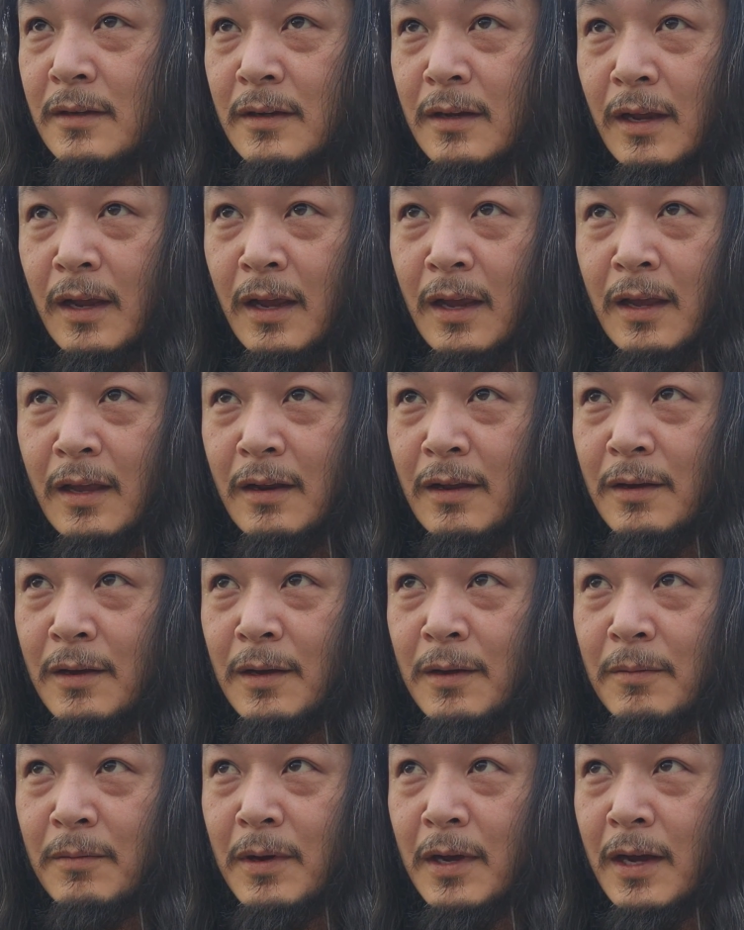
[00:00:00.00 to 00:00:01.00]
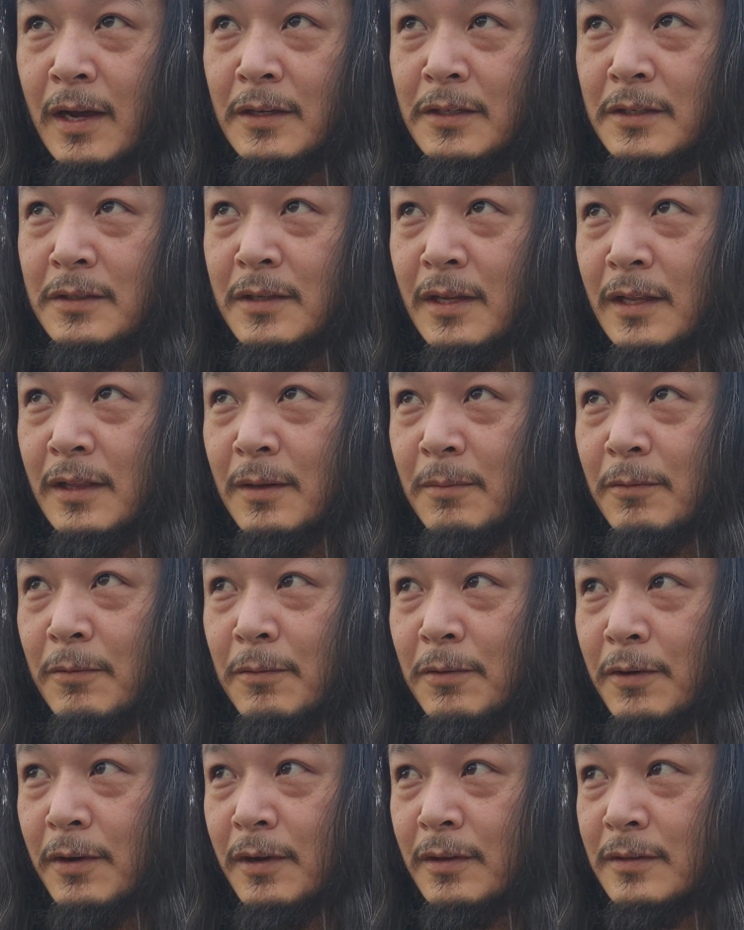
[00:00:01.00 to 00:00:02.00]
and I just ended up
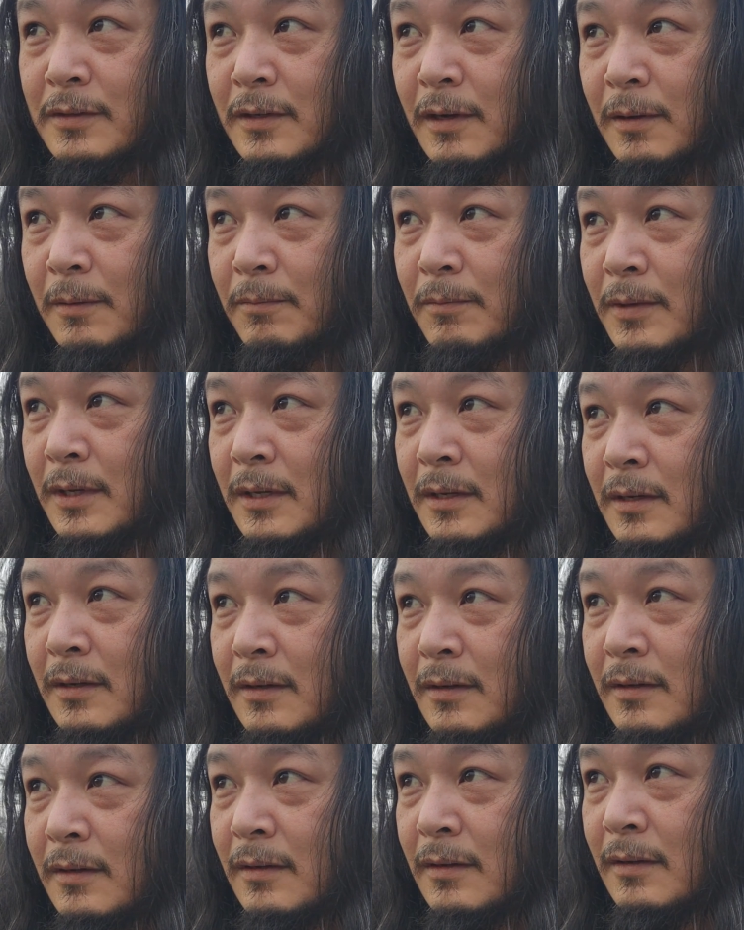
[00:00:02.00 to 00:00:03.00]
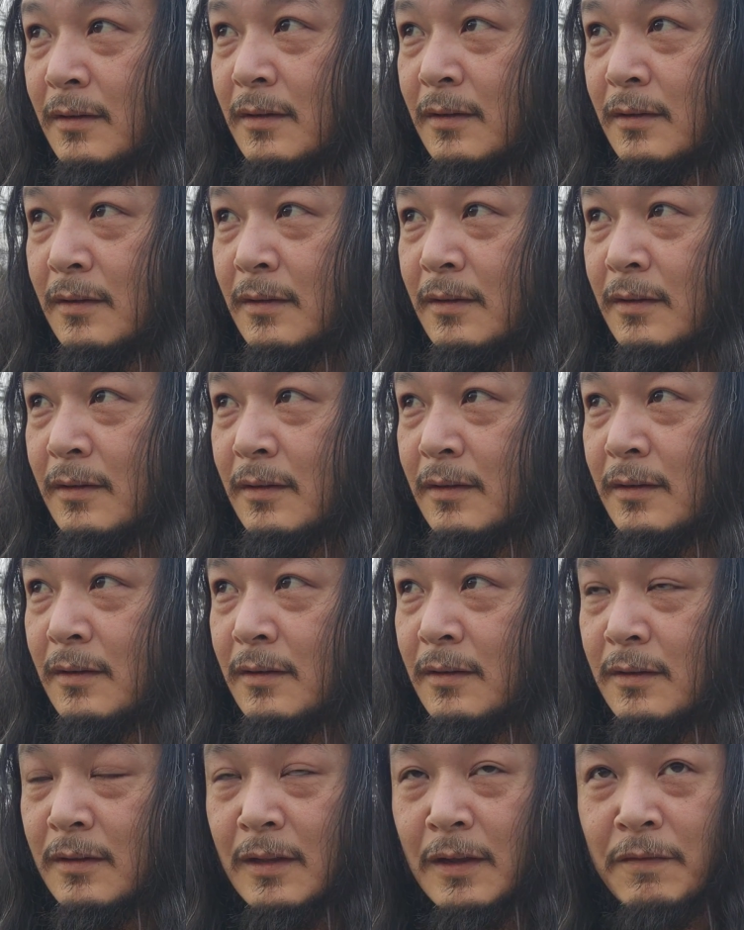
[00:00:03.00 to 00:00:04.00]
ordering some
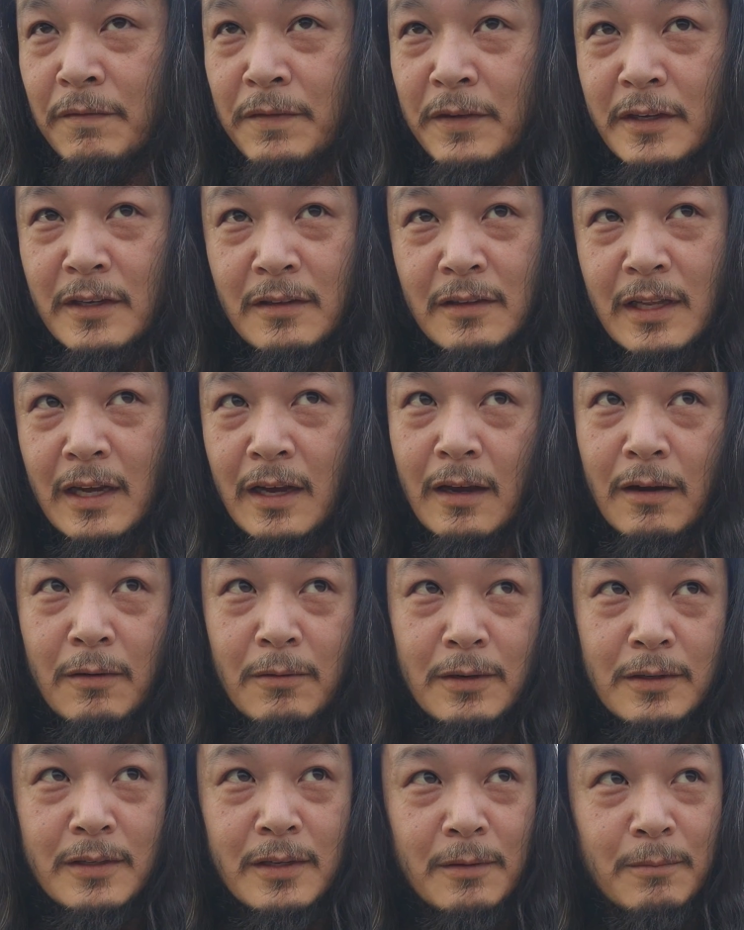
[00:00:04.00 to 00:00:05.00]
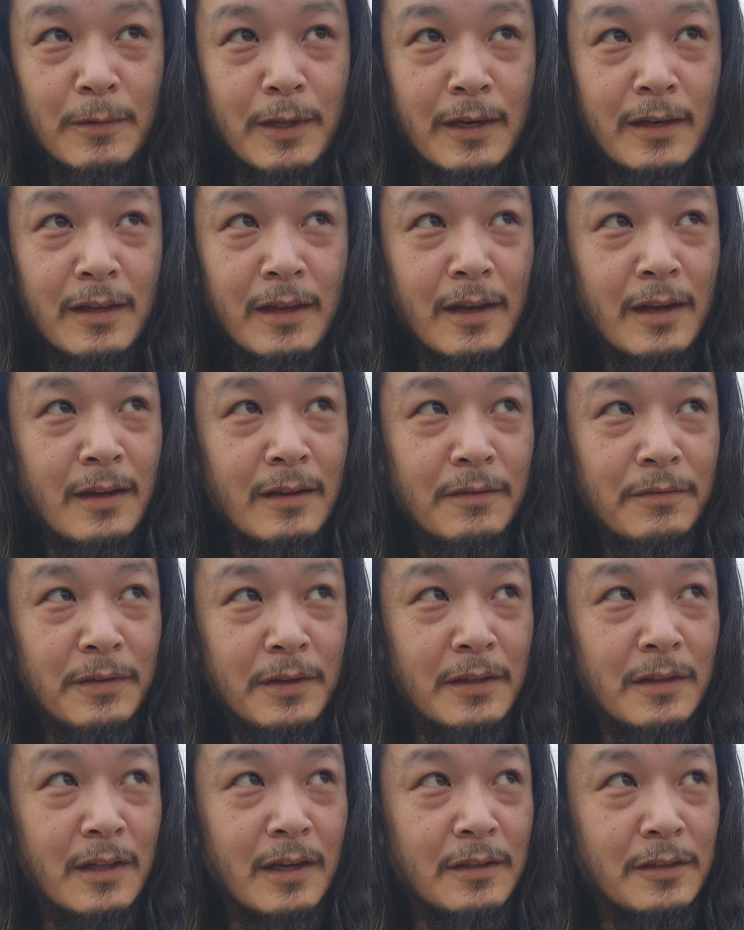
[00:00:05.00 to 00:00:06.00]
like Fila or something like that,
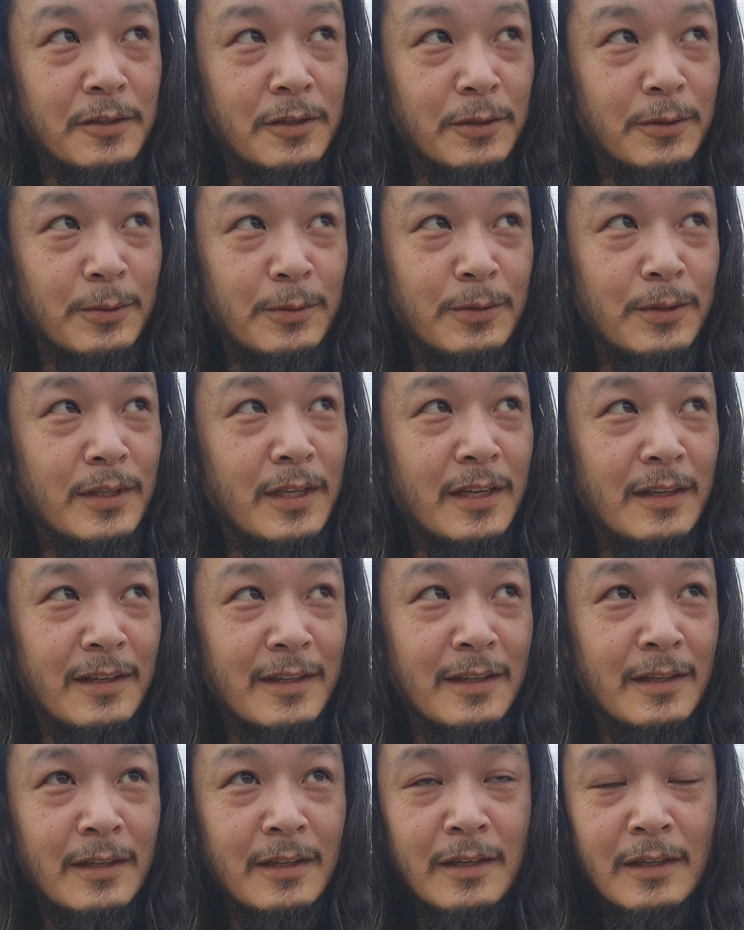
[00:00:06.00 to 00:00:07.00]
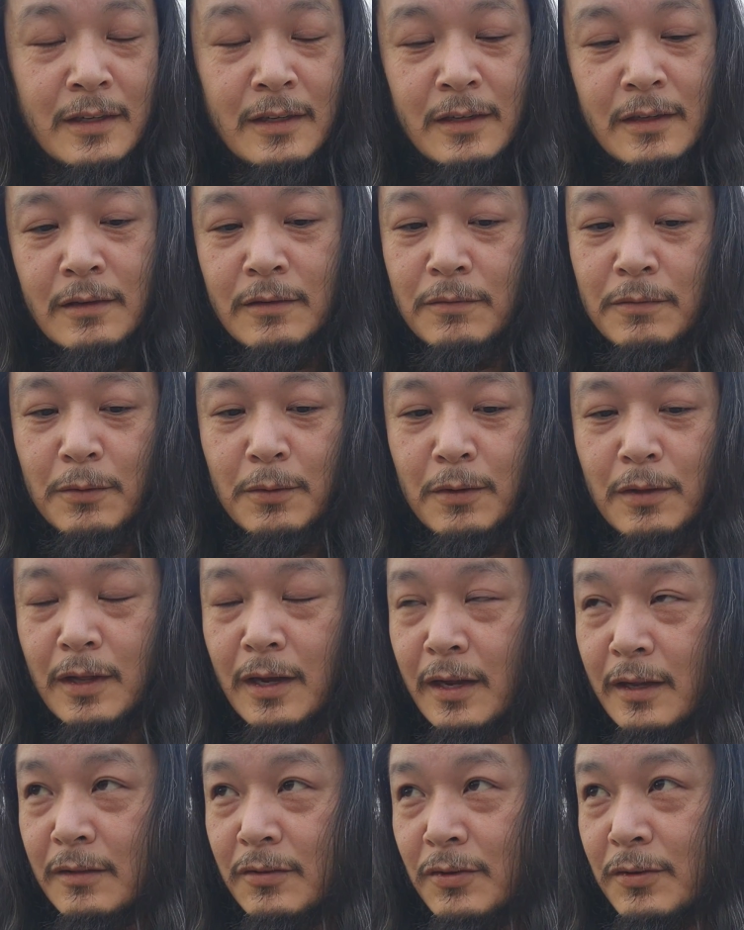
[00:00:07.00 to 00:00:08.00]
Fila shoes, for
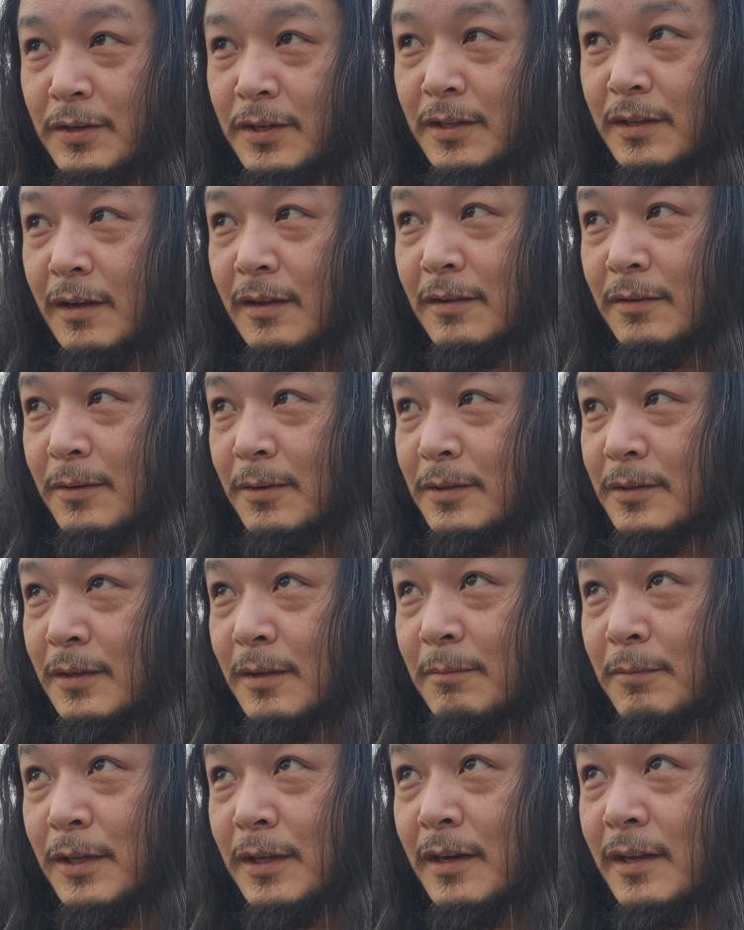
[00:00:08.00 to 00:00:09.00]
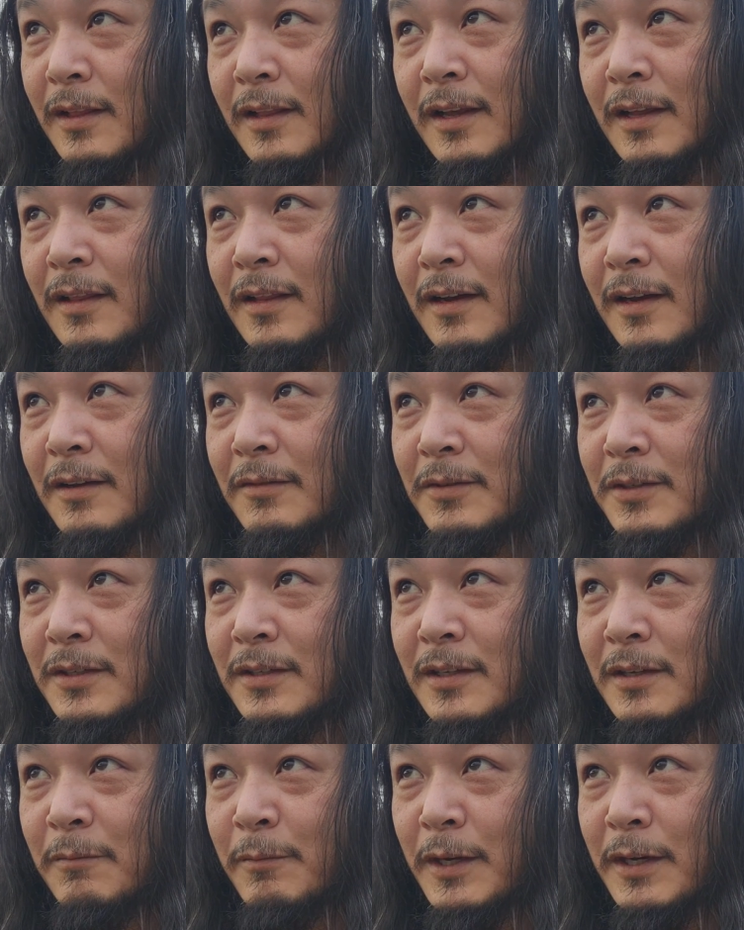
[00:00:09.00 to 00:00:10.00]
like $30 or something, and then I
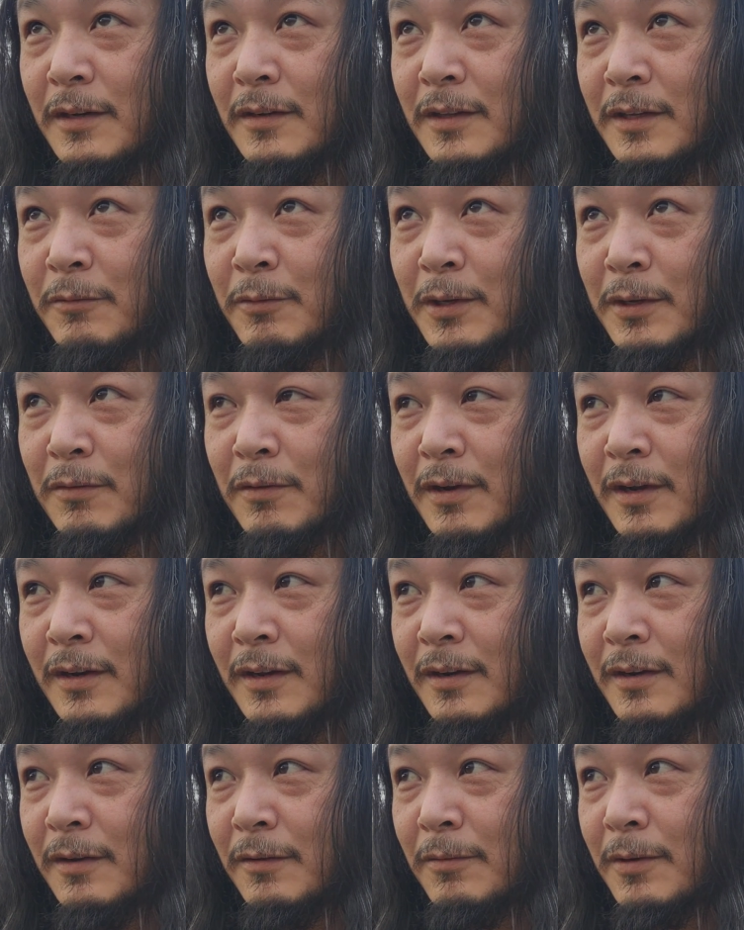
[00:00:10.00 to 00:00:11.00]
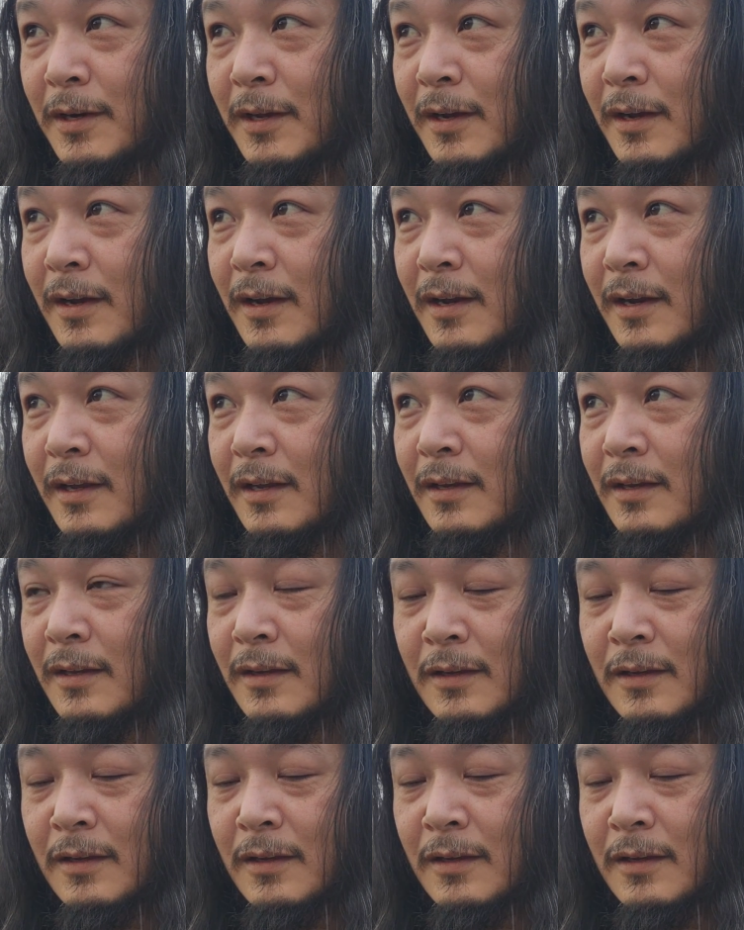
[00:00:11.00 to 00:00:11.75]
just immediately regretted it when I got it.